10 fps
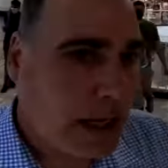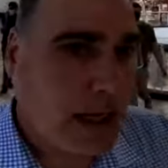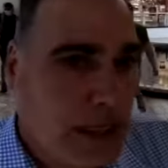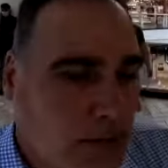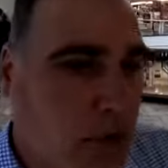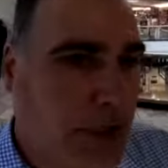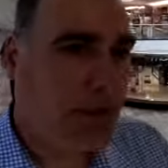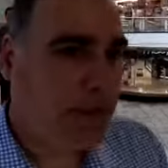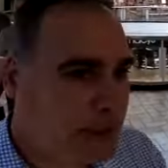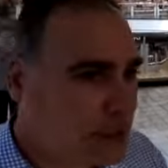And we're gonna
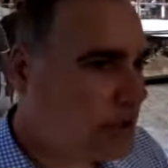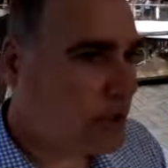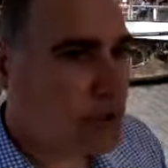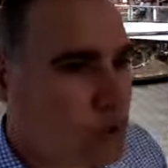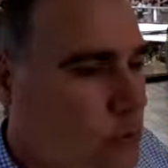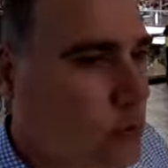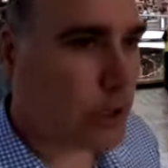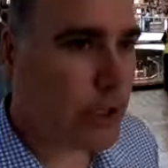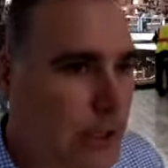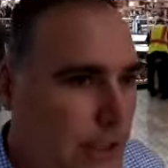finish the
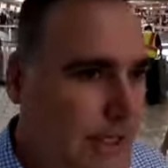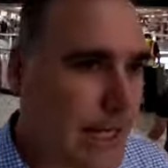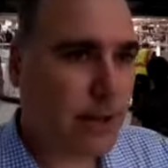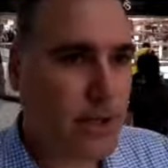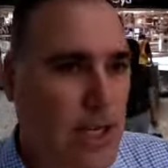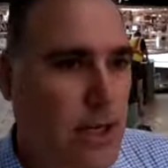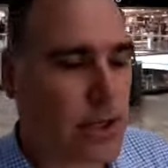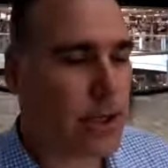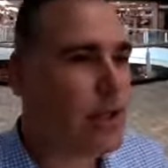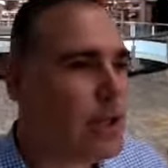tour down
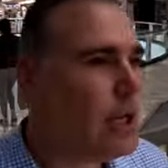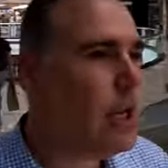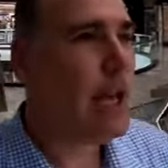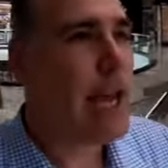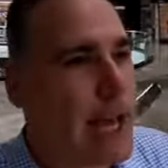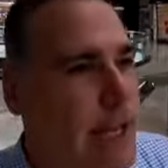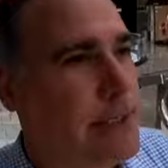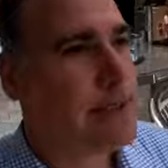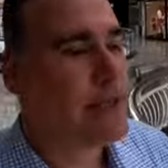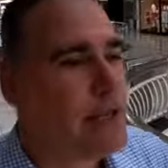here
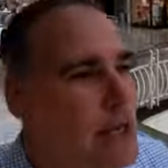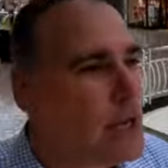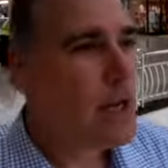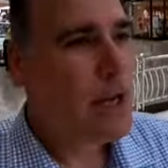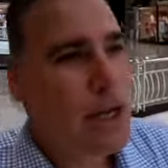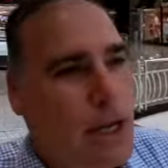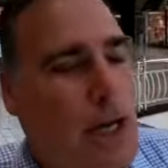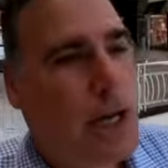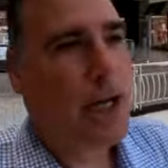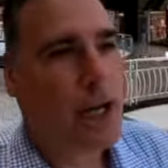at
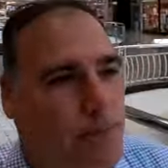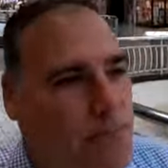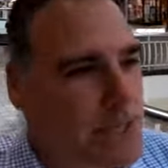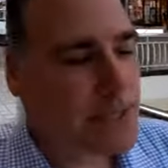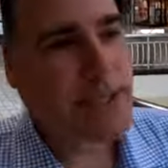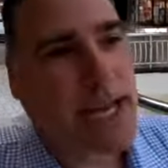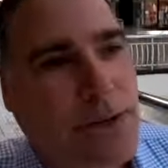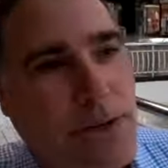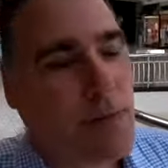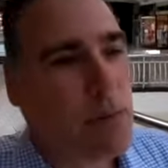the
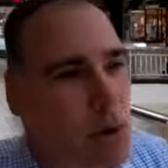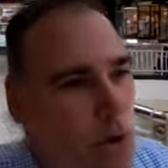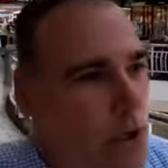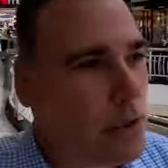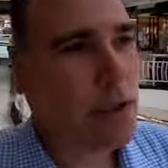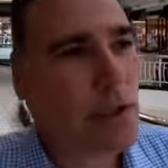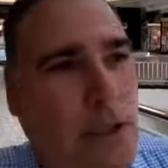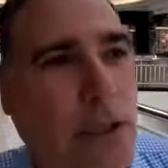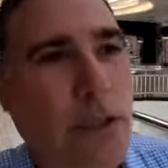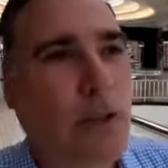center of the mall
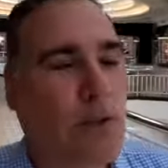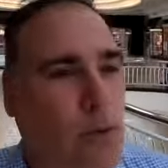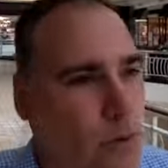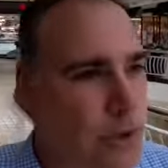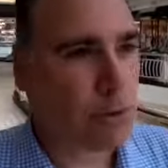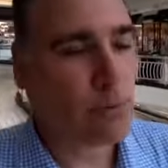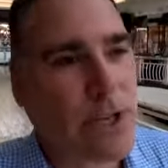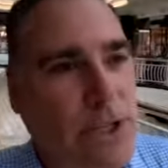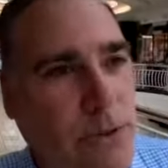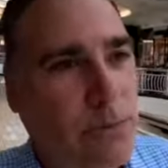where the
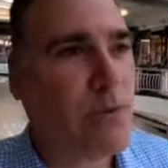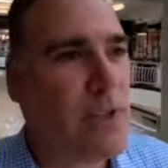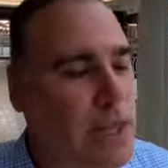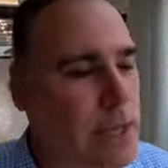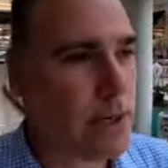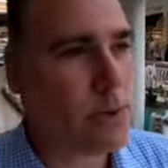original movie theater